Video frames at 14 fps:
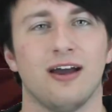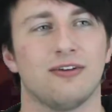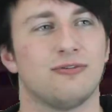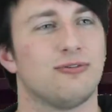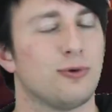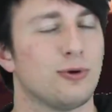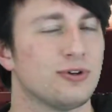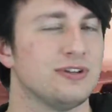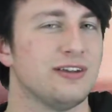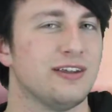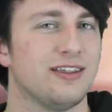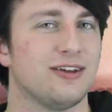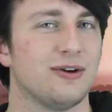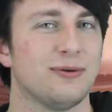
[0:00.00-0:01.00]

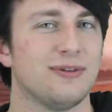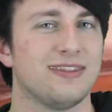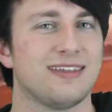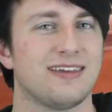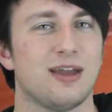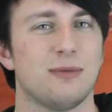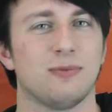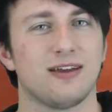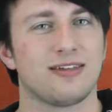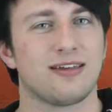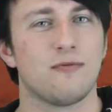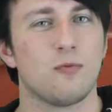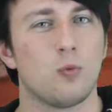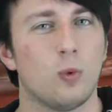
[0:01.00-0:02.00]
Unfortunately though, this game does
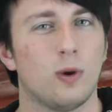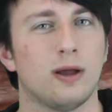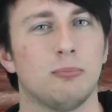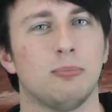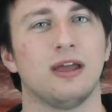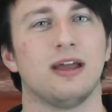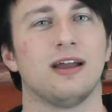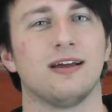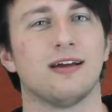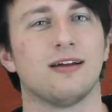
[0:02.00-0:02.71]
have one big